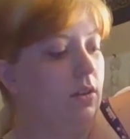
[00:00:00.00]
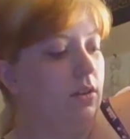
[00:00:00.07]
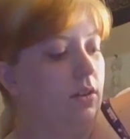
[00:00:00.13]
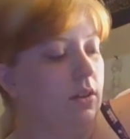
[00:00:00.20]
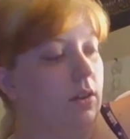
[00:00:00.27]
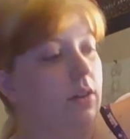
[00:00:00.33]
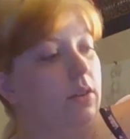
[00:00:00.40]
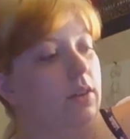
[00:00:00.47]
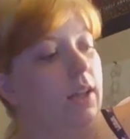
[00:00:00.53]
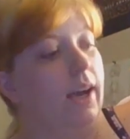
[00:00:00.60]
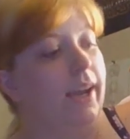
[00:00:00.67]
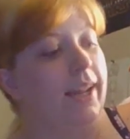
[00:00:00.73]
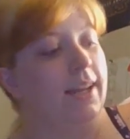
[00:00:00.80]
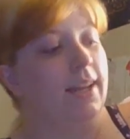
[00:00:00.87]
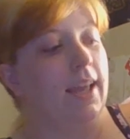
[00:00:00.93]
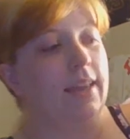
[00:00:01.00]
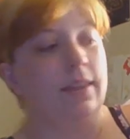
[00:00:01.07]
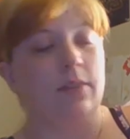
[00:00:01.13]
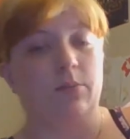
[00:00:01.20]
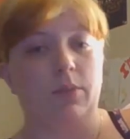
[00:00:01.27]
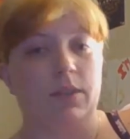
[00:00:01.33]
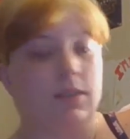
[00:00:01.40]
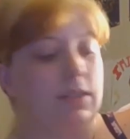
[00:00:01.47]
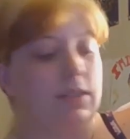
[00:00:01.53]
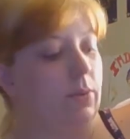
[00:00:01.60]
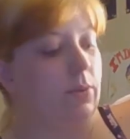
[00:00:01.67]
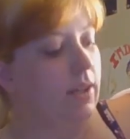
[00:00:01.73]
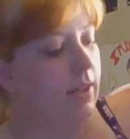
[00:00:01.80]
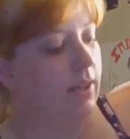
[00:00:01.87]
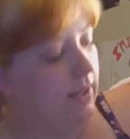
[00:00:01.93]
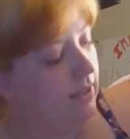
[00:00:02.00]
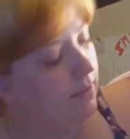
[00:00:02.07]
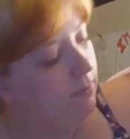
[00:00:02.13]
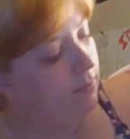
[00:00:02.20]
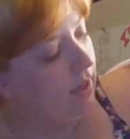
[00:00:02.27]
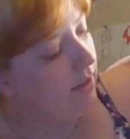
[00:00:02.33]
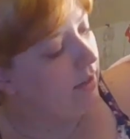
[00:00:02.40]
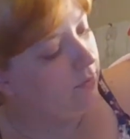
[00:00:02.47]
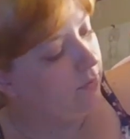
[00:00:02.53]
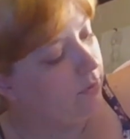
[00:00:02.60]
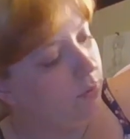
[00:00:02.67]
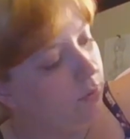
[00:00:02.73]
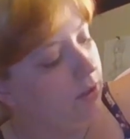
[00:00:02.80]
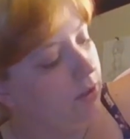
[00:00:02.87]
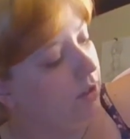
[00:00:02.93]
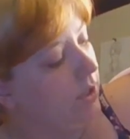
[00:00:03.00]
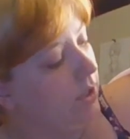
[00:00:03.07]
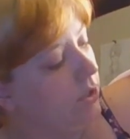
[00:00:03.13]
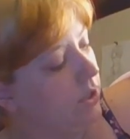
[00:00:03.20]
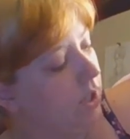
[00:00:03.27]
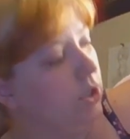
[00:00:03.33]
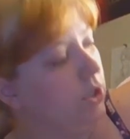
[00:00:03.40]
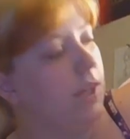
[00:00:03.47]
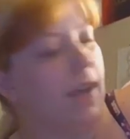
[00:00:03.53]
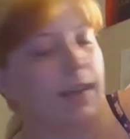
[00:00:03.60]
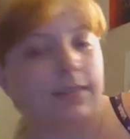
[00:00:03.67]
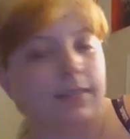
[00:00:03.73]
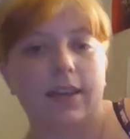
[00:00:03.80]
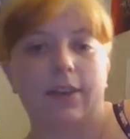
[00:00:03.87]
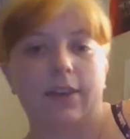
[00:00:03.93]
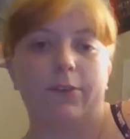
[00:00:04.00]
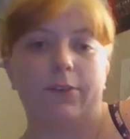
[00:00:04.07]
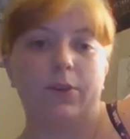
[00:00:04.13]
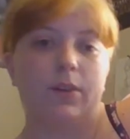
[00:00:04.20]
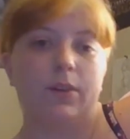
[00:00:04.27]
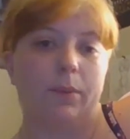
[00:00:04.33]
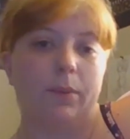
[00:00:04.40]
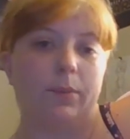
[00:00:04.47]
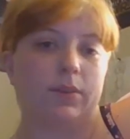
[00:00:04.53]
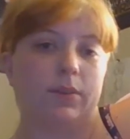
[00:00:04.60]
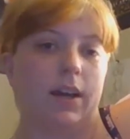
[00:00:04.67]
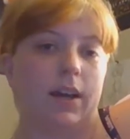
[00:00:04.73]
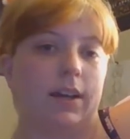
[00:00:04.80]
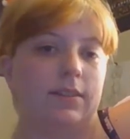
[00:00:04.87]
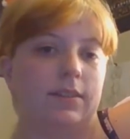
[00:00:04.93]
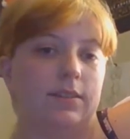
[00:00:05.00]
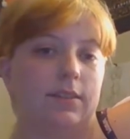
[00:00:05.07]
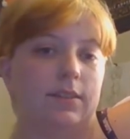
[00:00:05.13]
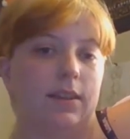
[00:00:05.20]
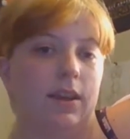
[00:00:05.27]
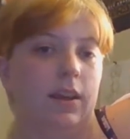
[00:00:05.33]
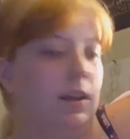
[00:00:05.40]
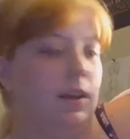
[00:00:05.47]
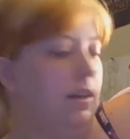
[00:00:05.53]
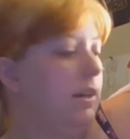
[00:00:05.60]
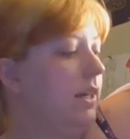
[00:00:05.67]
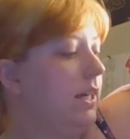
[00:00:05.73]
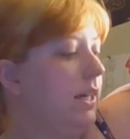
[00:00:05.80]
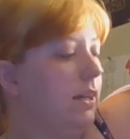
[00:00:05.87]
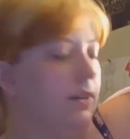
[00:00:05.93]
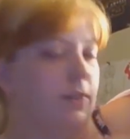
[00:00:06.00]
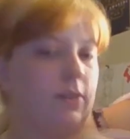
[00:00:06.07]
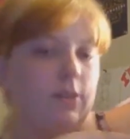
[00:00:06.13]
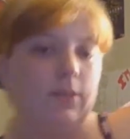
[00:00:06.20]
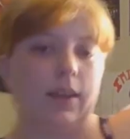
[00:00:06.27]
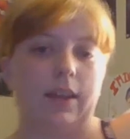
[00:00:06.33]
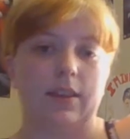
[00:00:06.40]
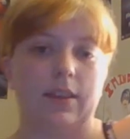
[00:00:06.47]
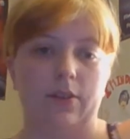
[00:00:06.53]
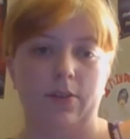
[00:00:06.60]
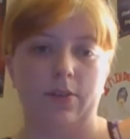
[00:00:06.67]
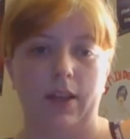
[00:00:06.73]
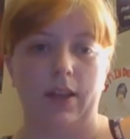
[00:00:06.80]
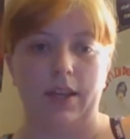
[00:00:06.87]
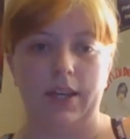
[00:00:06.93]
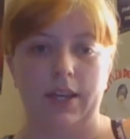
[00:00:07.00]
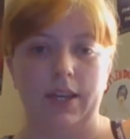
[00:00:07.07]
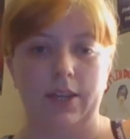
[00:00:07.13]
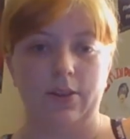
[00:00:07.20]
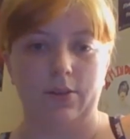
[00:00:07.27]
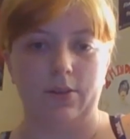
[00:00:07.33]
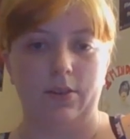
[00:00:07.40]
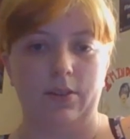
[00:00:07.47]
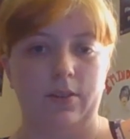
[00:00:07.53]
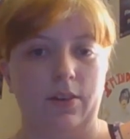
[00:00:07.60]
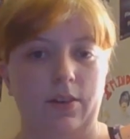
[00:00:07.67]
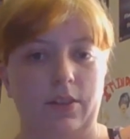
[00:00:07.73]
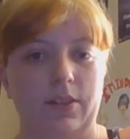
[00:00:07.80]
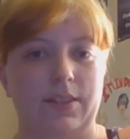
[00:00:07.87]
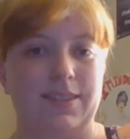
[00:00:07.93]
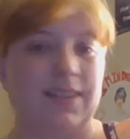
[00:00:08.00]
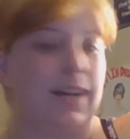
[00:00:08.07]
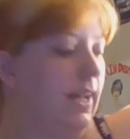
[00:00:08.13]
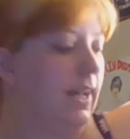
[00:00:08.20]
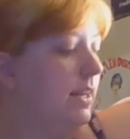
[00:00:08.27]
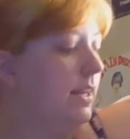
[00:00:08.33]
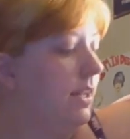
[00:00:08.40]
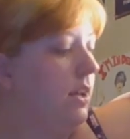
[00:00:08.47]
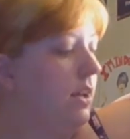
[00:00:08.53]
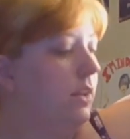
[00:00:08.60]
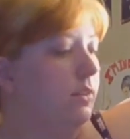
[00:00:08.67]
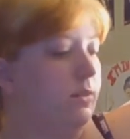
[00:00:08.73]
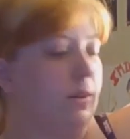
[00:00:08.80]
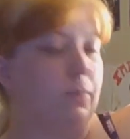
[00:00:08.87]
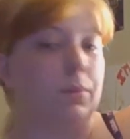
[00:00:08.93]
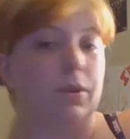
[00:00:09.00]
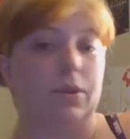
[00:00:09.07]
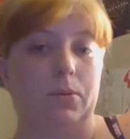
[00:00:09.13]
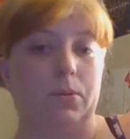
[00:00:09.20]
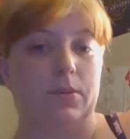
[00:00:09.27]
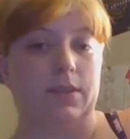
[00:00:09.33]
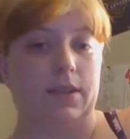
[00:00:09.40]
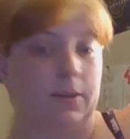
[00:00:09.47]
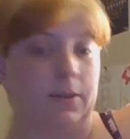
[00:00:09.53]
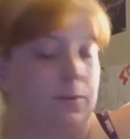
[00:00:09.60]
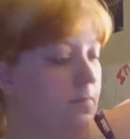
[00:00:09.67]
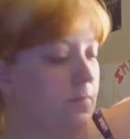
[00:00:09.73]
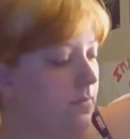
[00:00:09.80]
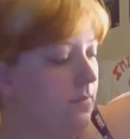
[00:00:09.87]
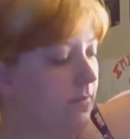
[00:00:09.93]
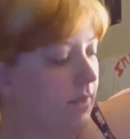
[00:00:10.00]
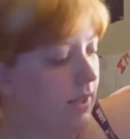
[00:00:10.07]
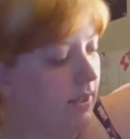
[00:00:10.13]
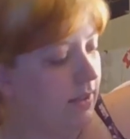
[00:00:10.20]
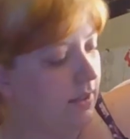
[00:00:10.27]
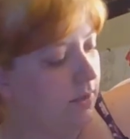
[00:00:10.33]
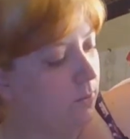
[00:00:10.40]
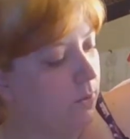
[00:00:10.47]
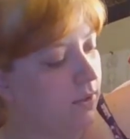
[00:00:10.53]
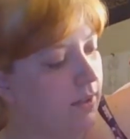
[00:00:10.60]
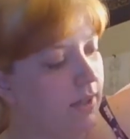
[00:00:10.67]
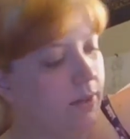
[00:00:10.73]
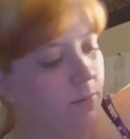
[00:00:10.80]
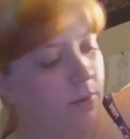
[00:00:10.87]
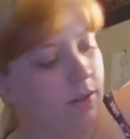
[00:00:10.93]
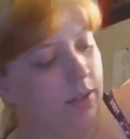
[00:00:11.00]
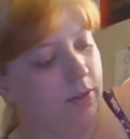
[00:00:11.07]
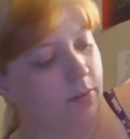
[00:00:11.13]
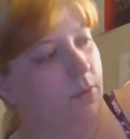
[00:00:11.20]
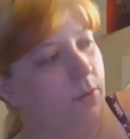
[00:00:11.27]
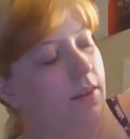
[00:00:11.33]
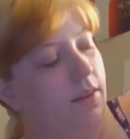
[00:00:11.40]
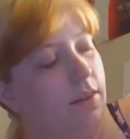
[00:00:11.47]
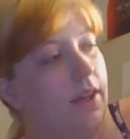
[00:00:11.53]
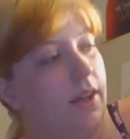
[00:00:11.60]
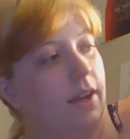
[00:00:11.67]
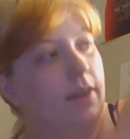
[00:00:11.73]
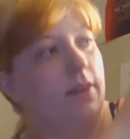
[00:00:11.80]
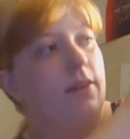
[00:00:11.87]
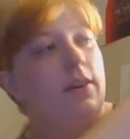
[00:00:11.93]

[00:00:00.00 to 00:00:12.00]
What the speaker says: line and then re-sewed it, and then made a few other extra cuts. She has like a few couple cuts here, like that are like here on the side. So I put those there, and then one there, one there, and one there.